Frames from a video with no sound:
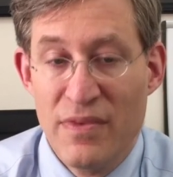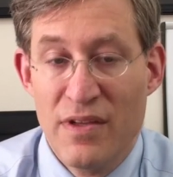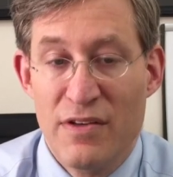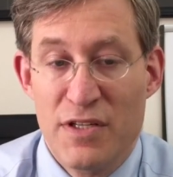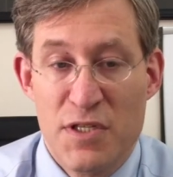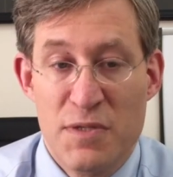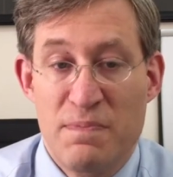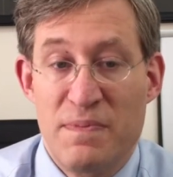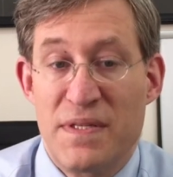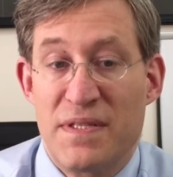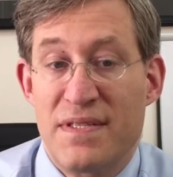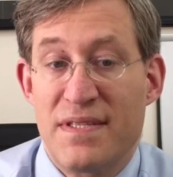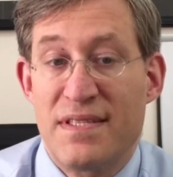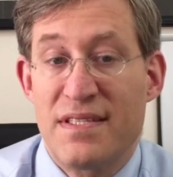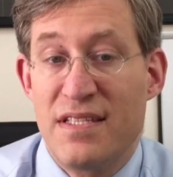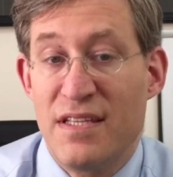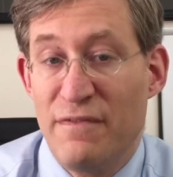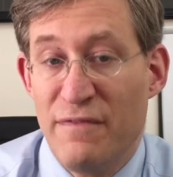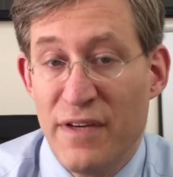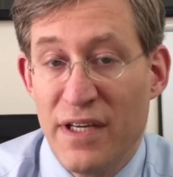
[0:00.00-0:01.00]

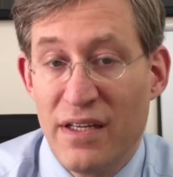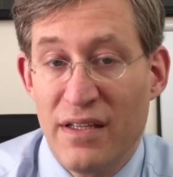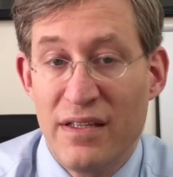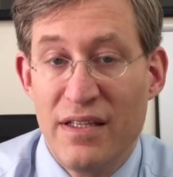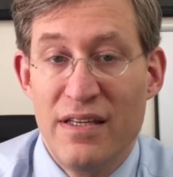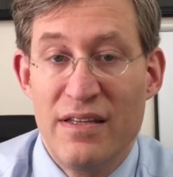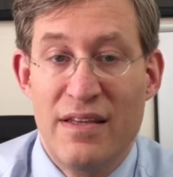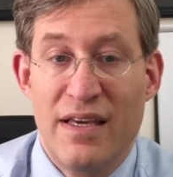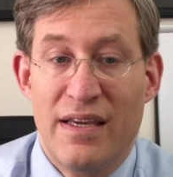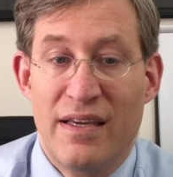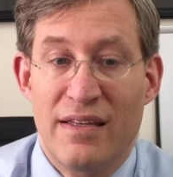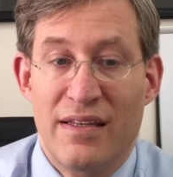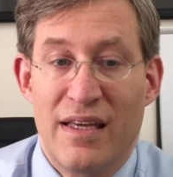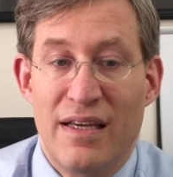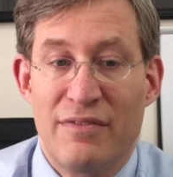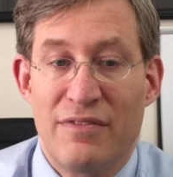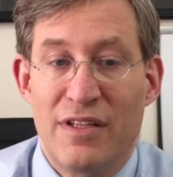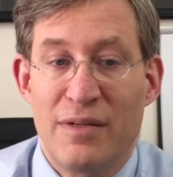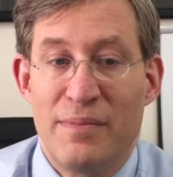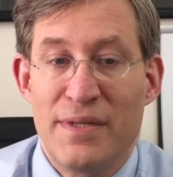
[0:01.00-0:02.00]
Specifically, they can
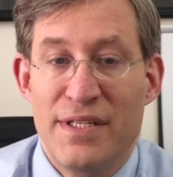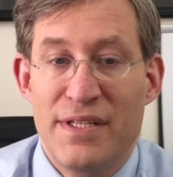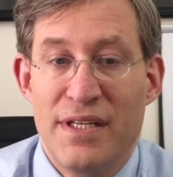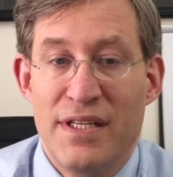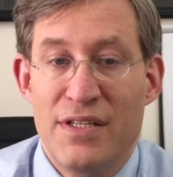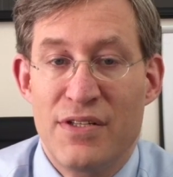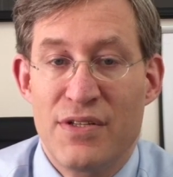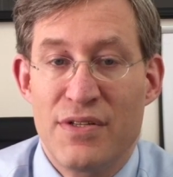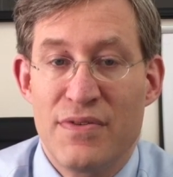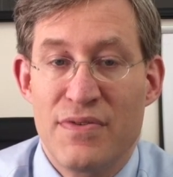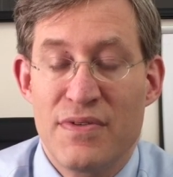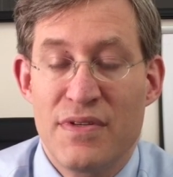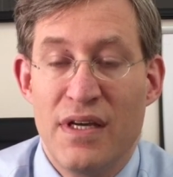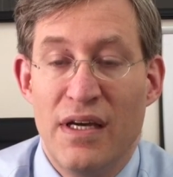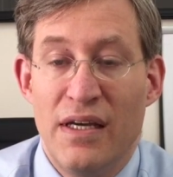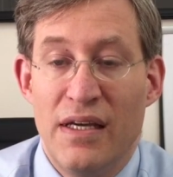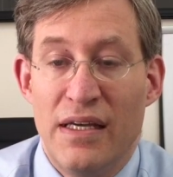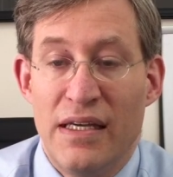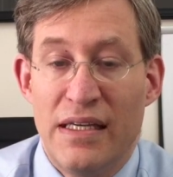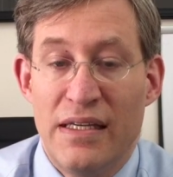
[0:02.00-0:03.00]
have limitations
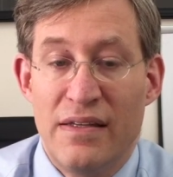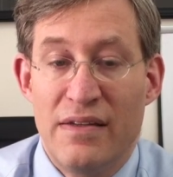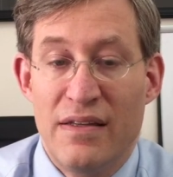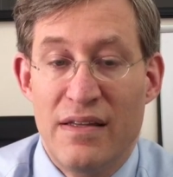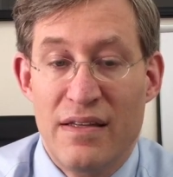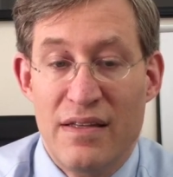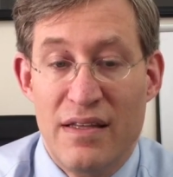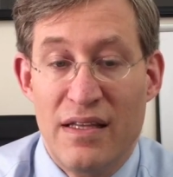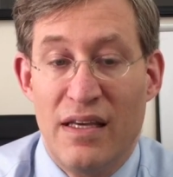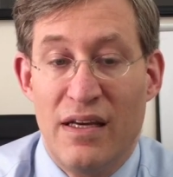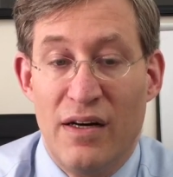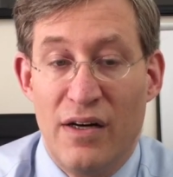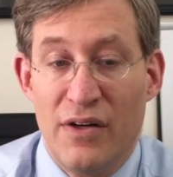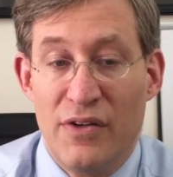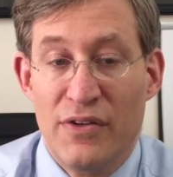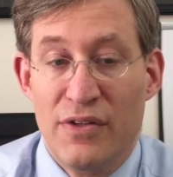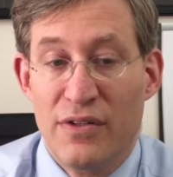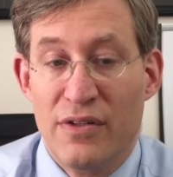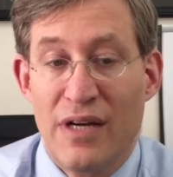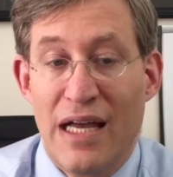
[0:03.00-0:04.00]
in the
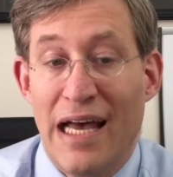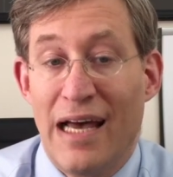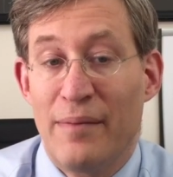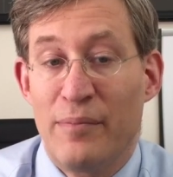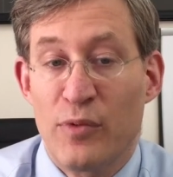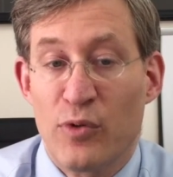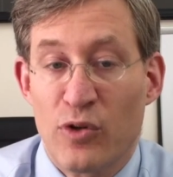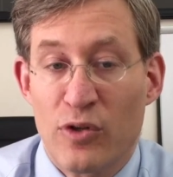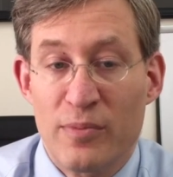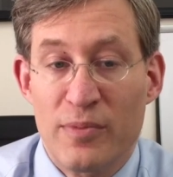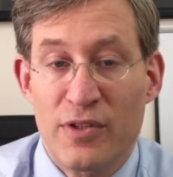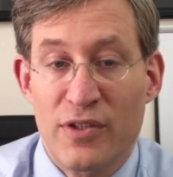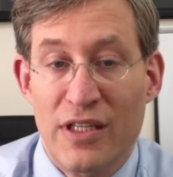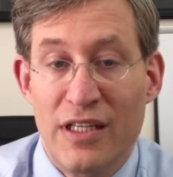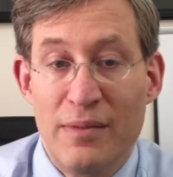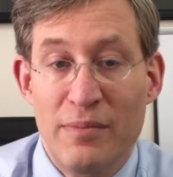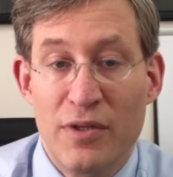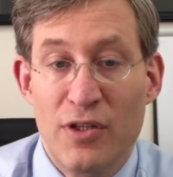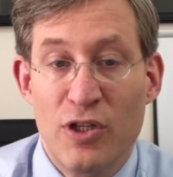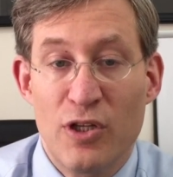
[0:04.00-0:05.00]
other abnormal
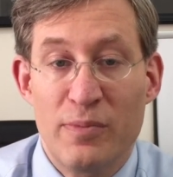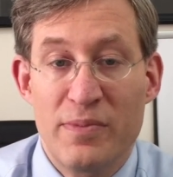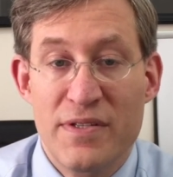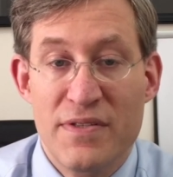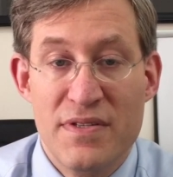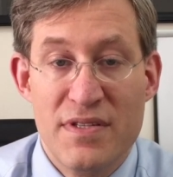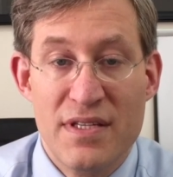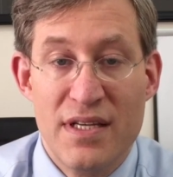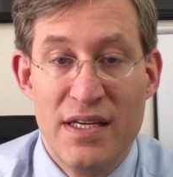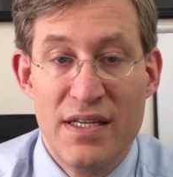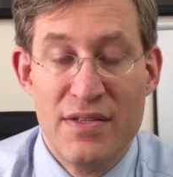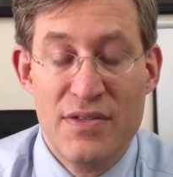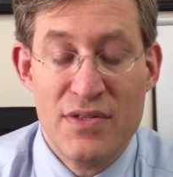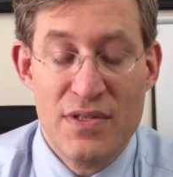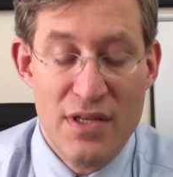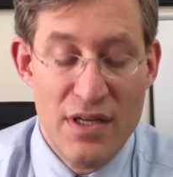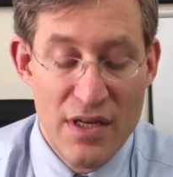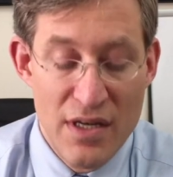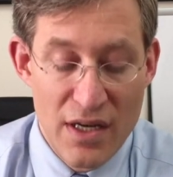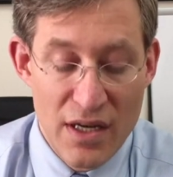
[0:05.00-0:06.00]
hemoglobin
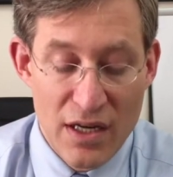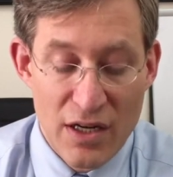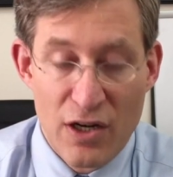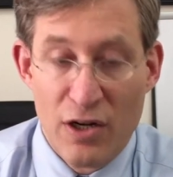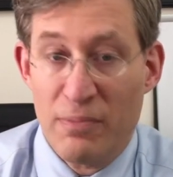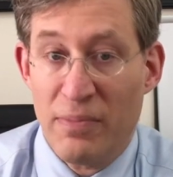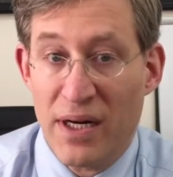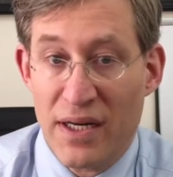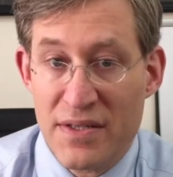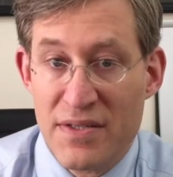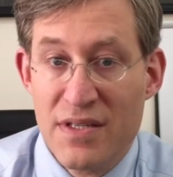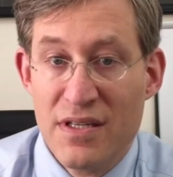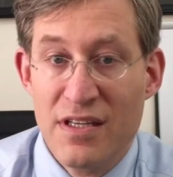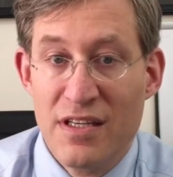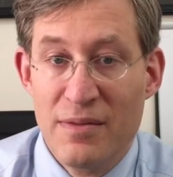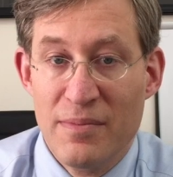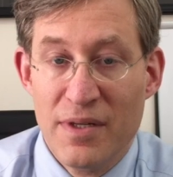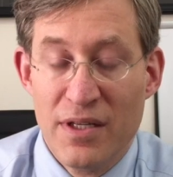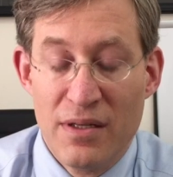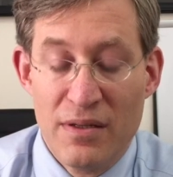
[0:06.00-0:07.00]
states,
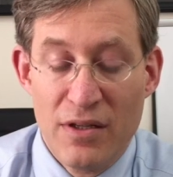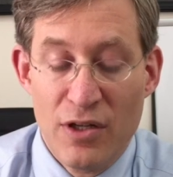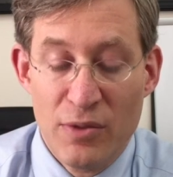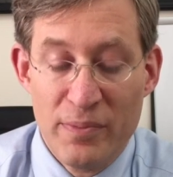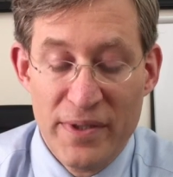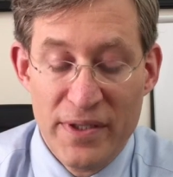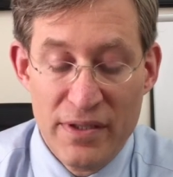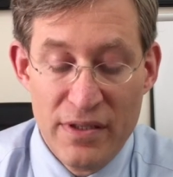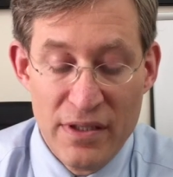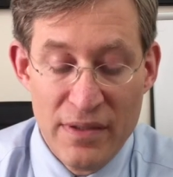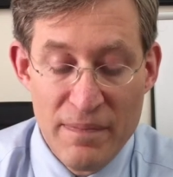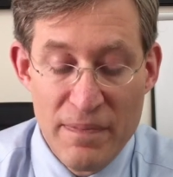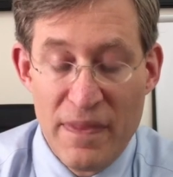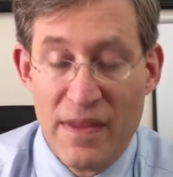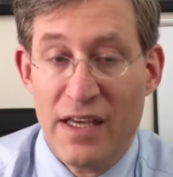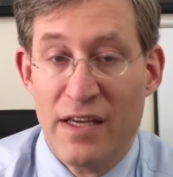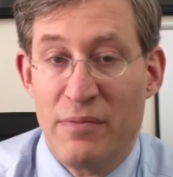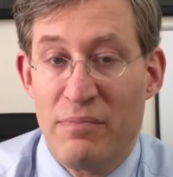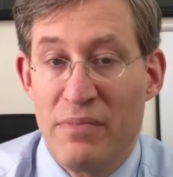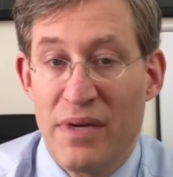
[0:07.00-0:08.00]
carboxyhemoglobin
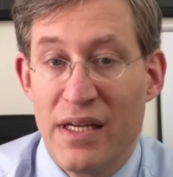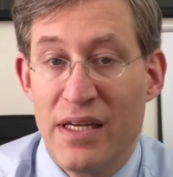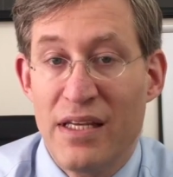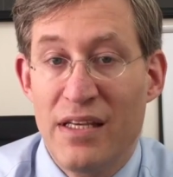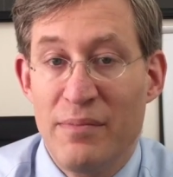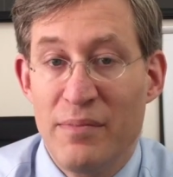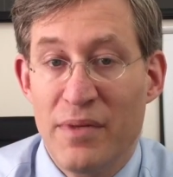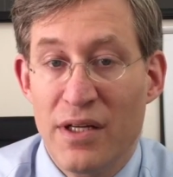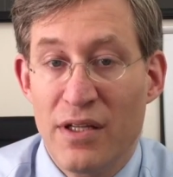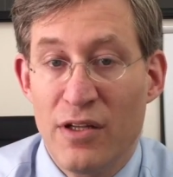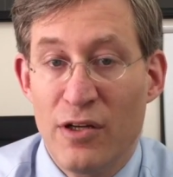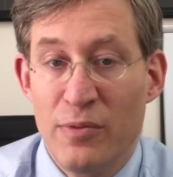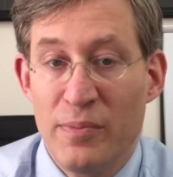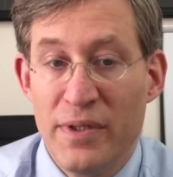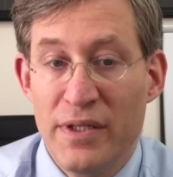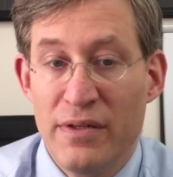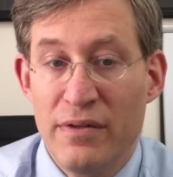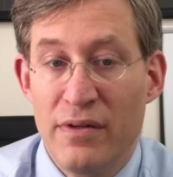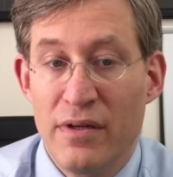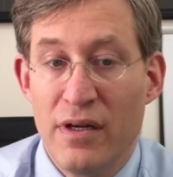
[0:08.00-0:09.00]
and
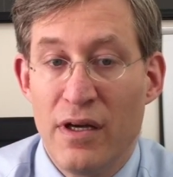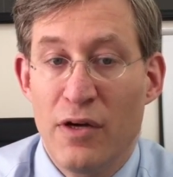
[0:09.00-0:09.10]
methemoglobin.